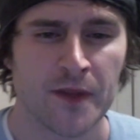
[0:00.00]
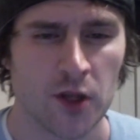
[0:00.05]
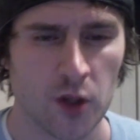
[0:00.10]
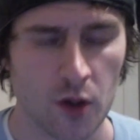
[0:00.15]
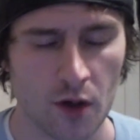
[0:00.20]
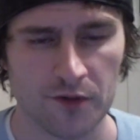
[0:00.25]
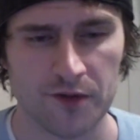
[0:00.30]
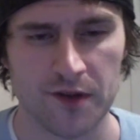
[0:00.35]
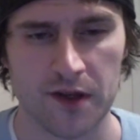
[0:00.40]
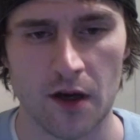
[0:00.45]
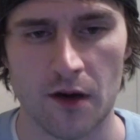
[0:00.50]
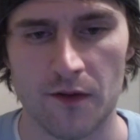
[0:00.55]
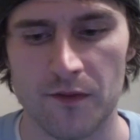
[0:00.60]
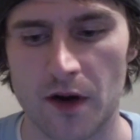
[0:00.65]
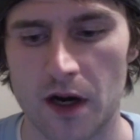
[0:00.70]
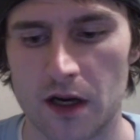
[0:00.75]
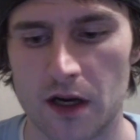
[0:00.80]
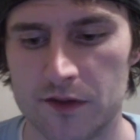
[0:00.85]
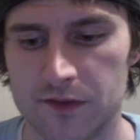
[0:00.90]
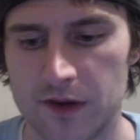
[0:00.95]
UFC on
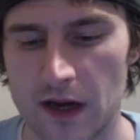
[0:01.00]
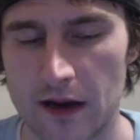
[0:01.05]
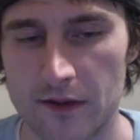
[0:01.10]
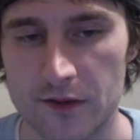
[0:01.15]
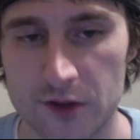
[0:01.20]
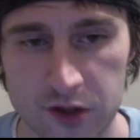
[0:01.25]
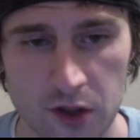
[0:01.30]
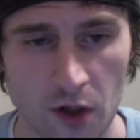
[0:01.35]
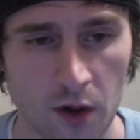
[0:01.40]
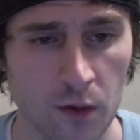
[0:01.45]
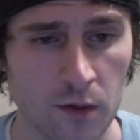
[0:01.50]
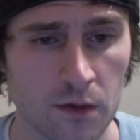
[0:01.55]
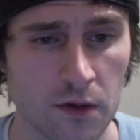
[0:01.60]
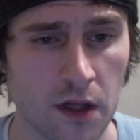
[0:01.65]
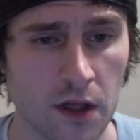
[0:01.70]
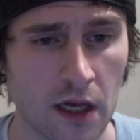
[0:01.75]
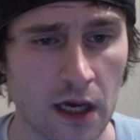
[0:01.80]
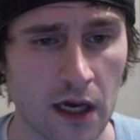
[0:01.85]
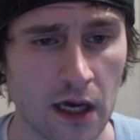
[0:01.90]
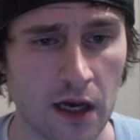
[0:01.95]
Fox 5 showed
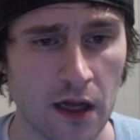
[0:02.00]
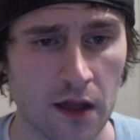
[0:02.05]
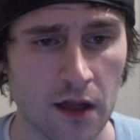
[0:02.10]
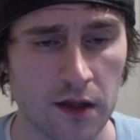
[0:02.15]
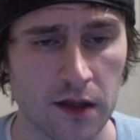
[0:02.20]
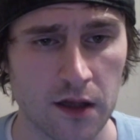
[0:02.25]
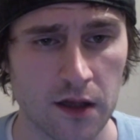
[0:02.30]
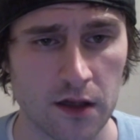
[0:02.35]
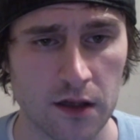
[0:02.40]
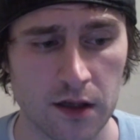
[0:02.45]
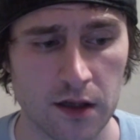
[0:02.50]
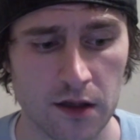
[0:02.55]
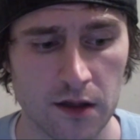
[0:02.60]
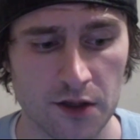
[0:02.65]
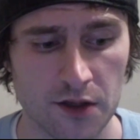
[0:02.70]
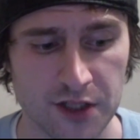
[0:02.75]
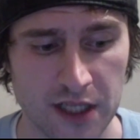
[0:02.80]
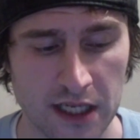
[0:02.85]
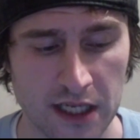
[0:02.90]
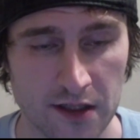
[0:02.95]
the
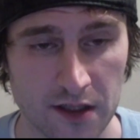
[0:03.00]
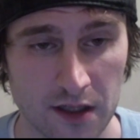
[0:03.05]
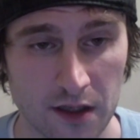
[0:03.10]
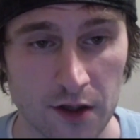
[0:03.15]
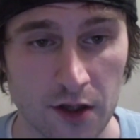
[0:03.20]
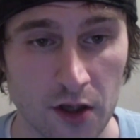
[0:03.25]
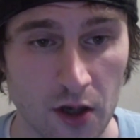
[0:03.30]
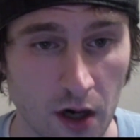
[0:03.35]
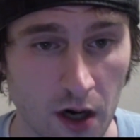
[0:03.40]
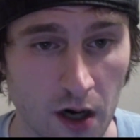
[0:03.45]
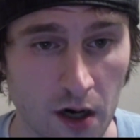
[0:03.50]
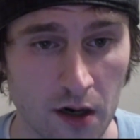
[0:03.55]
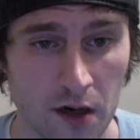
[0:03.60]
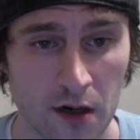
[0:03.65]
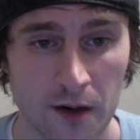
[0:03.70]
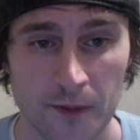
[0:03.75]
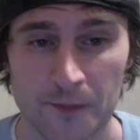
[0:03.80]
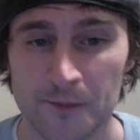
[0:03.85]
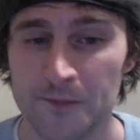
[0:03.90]
changing in the guard.